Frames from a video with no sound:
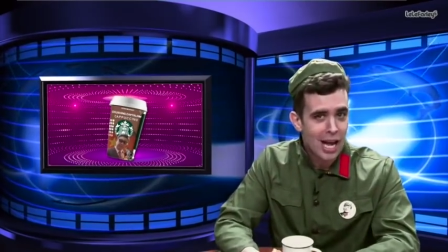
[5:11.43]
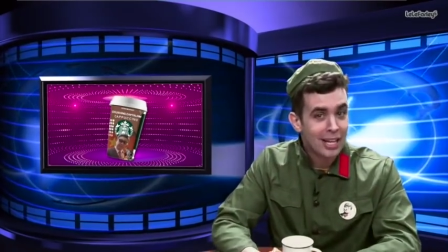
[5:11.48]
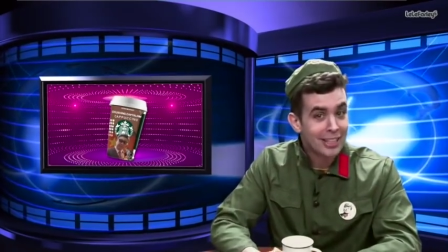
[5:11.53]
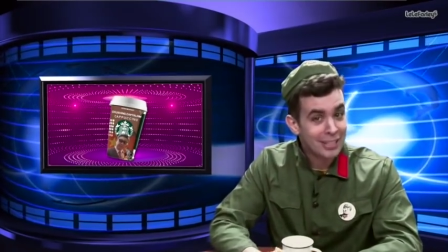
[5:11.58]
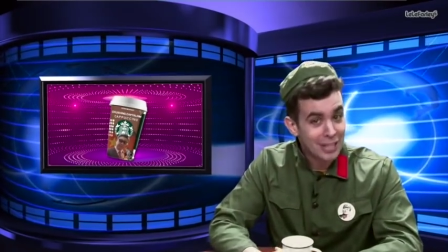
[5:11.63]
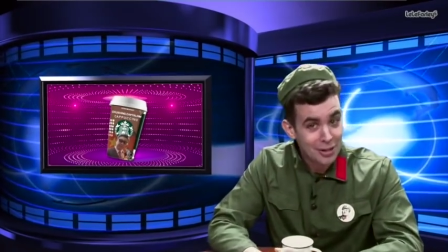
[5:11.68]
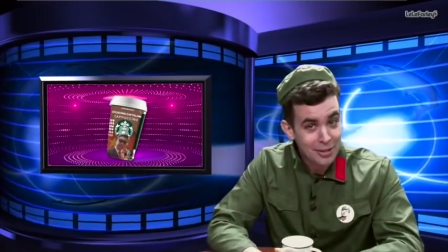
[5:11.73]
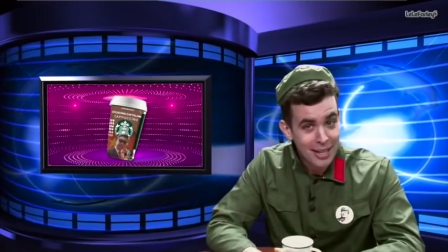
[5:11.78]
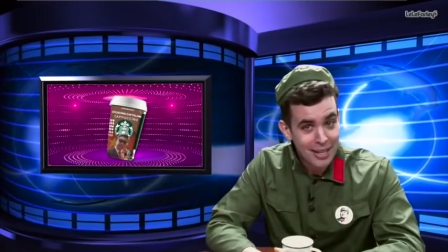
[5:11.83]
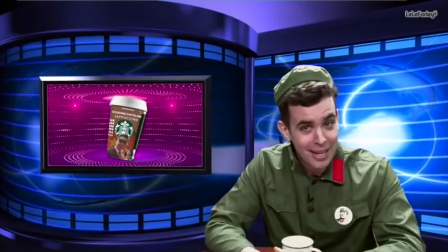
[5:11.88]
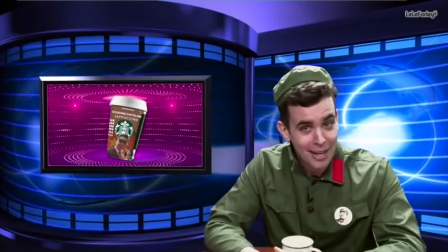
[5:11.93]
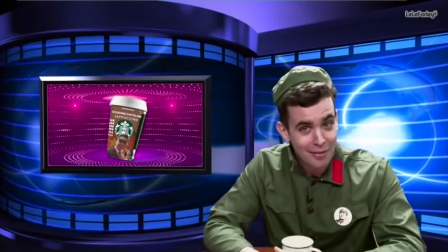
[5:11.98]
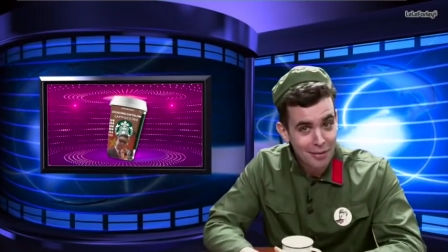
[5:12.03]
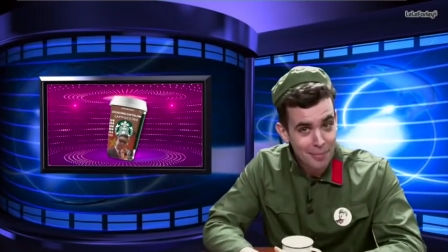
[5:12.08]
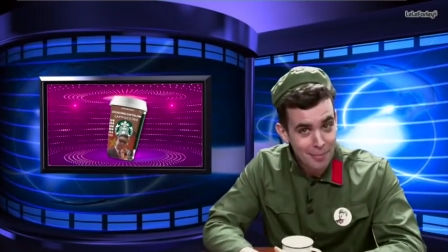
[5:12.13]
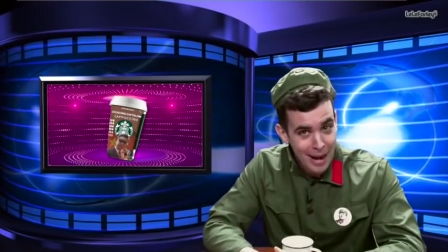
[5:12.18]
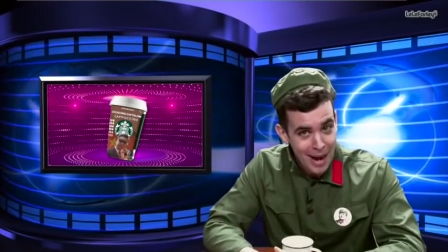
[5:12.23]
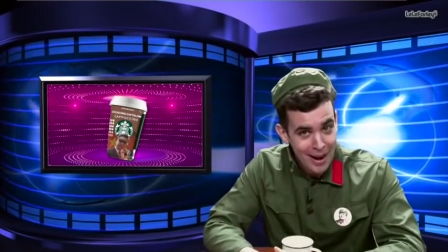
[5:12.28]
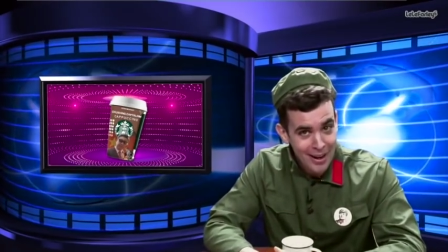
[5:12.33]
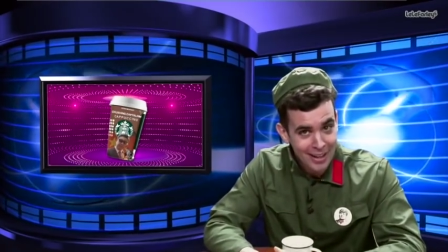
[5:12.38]
you can give
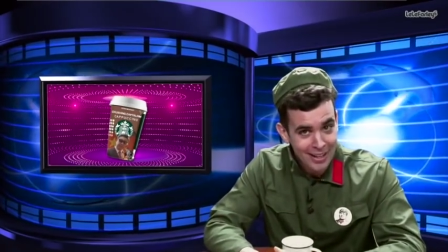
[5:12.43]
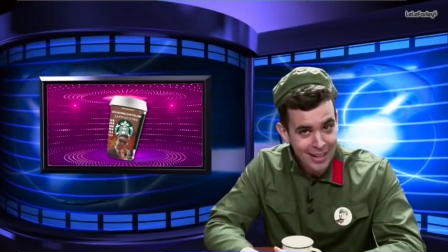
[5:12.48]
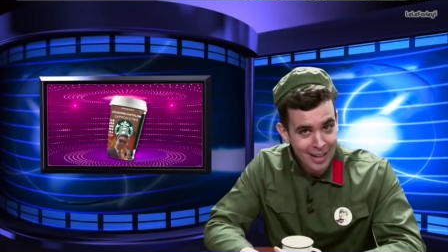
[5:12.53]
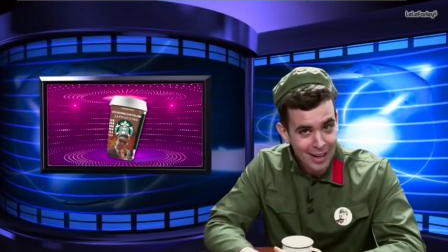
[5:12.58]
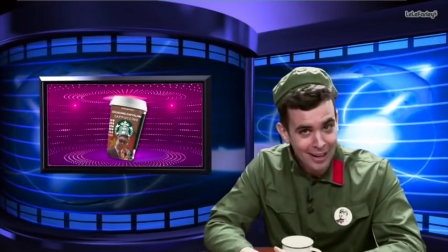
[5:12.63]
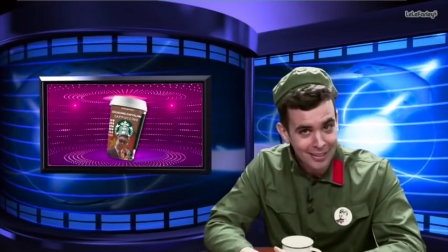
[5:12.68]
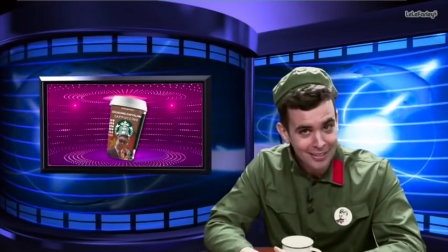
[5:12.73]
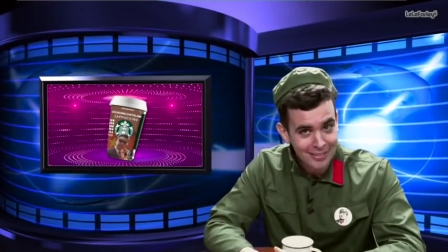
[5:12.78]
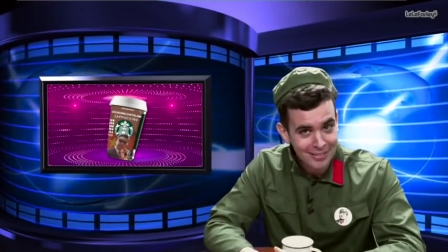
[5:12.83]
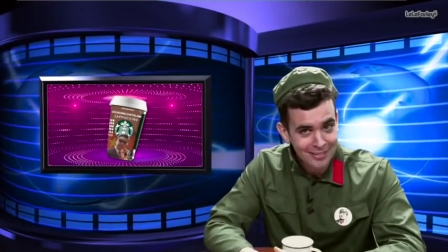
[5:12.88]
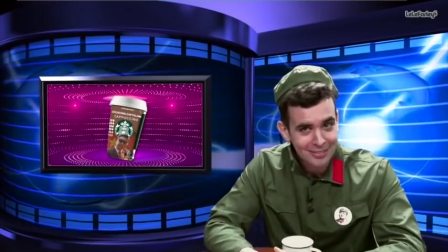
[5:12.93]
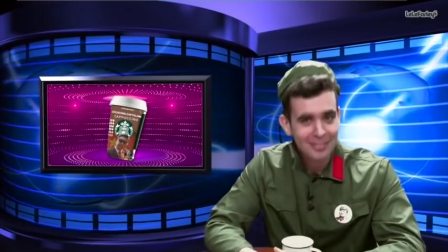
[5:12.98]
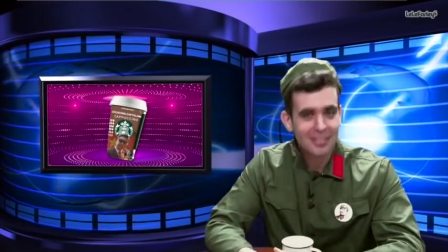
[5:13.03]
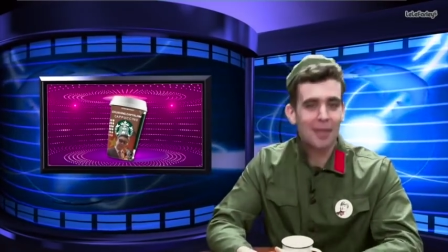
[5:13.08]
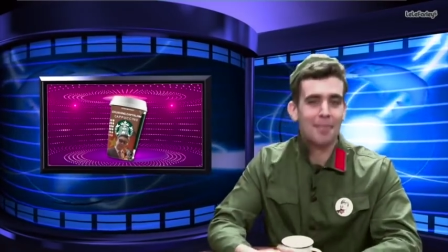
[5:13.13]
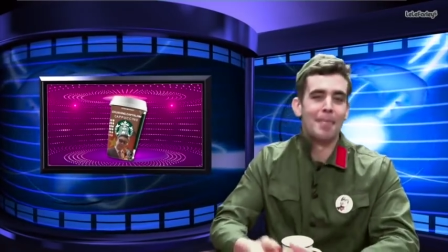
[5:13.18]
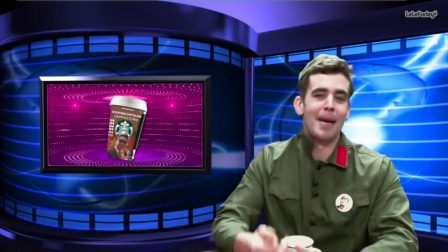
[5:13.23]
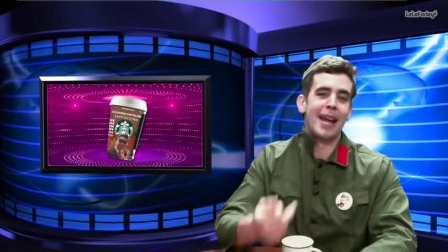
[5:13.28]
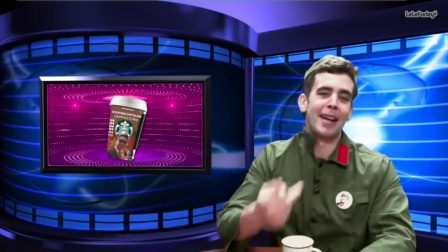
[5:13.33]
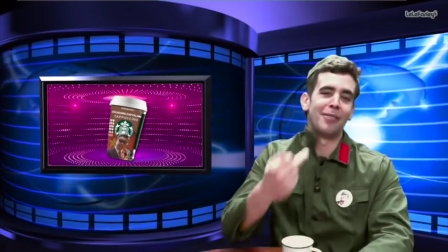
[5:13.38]
America the
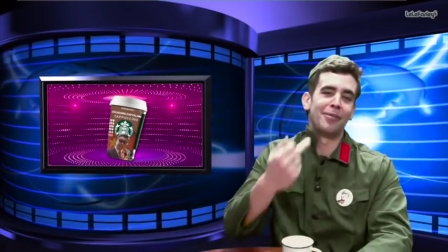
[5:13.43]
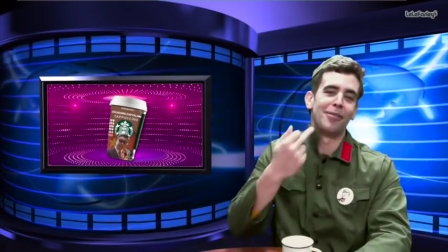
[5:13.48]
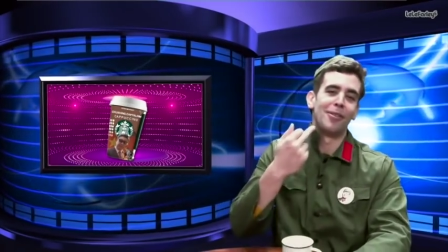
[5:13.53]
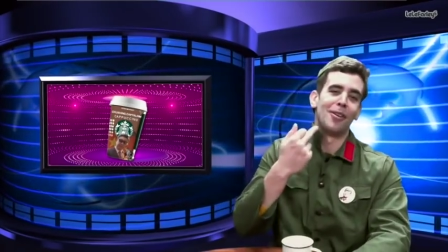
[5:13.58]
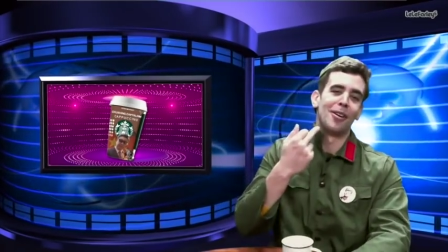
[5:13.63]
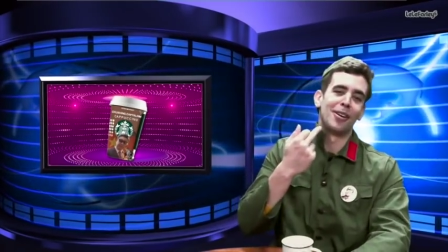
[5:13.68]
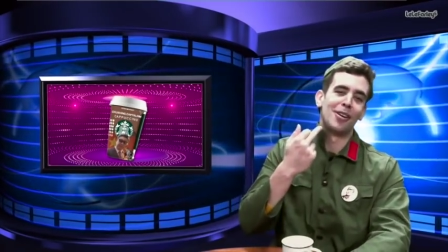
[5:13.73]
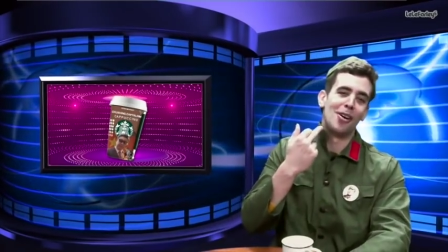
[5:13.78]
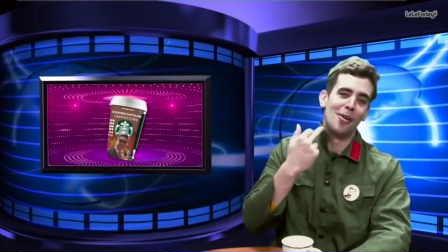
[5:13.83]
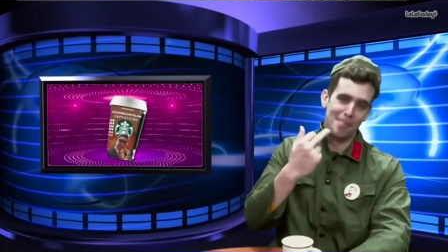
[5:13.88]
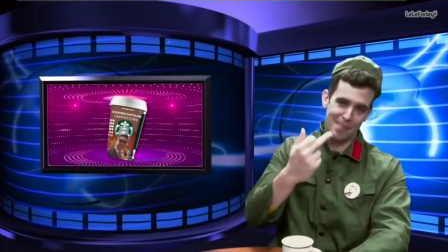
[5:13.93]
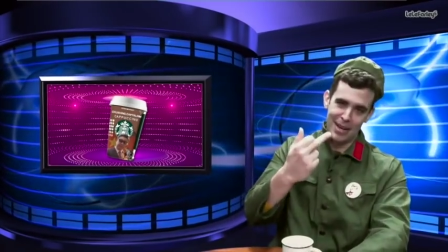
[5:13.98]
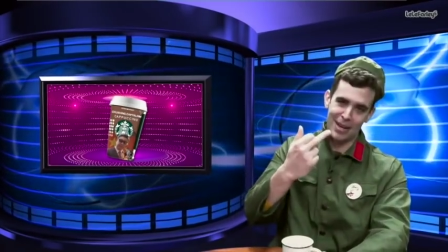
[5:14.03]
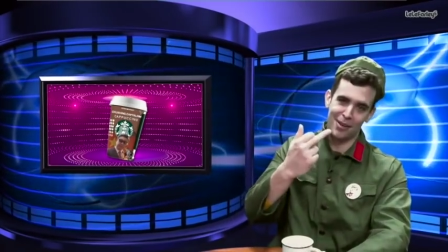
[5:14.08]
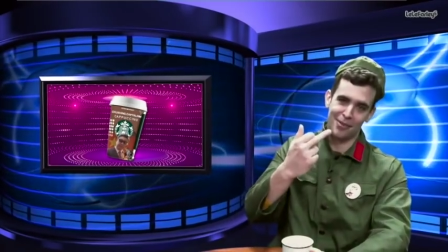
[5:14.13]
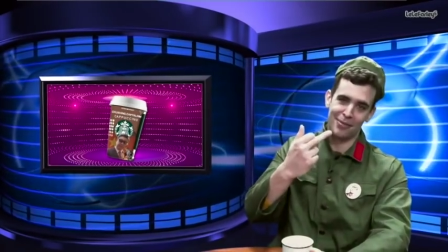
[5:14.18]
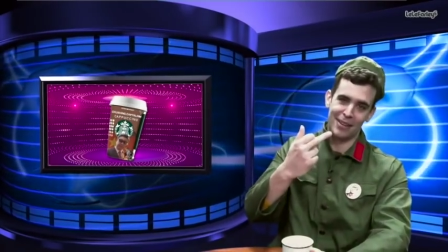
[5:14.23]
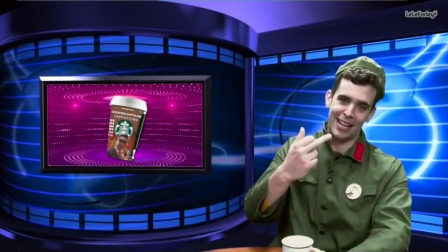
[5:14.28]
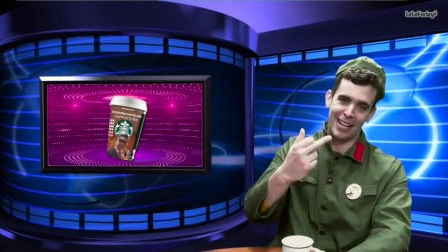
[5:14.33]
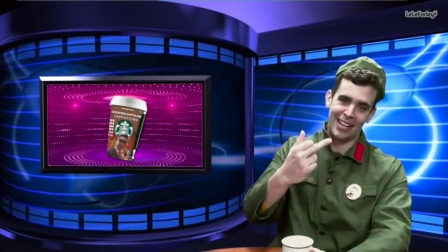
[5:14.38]
metaphorical middle
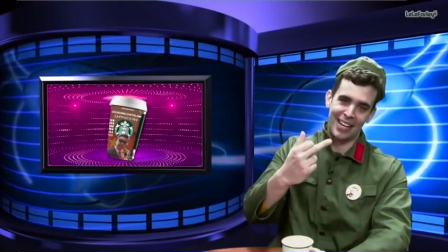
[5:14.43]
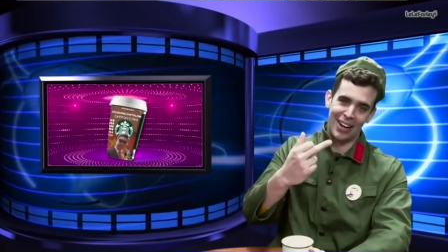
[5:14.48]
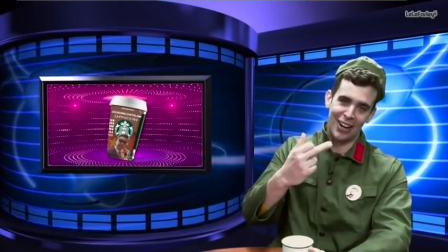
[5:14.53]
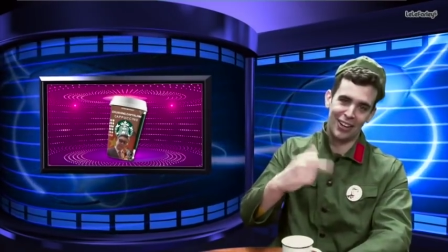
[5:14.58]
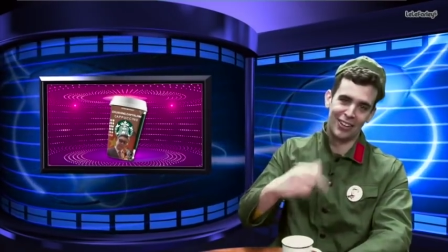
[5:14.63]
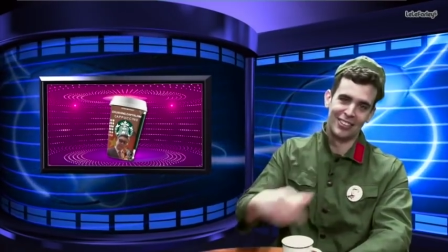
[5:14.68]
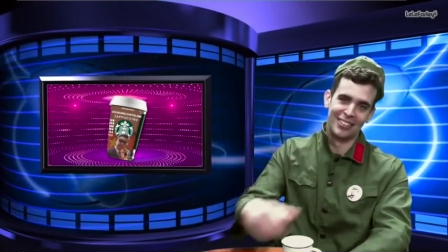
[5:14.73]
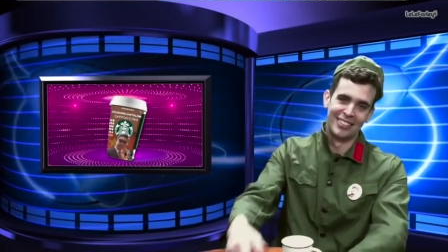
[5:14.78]
finger.